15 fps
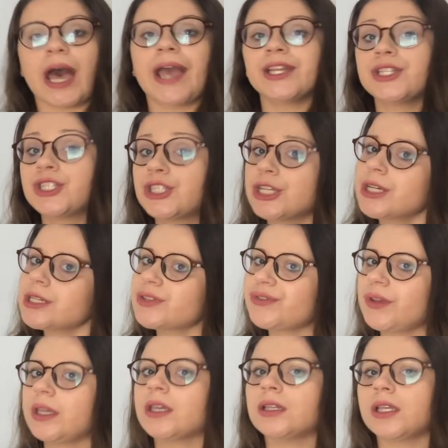I just
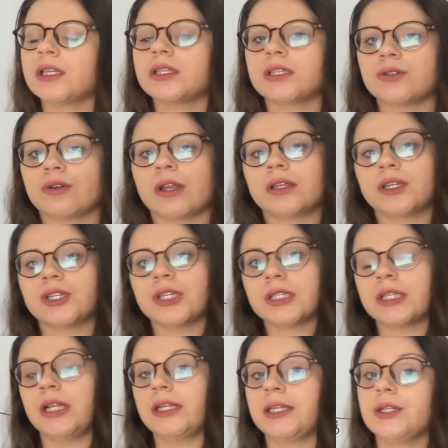think this strategy is
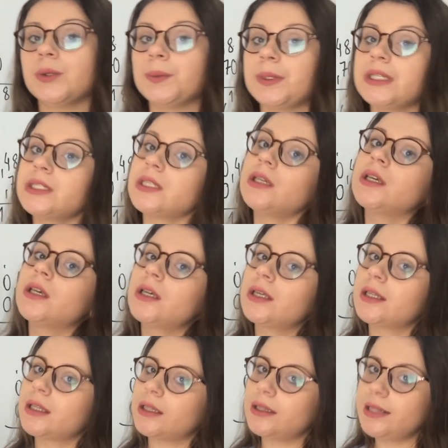a little bit
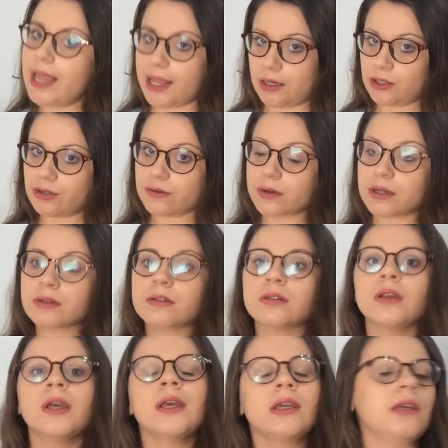dangerous.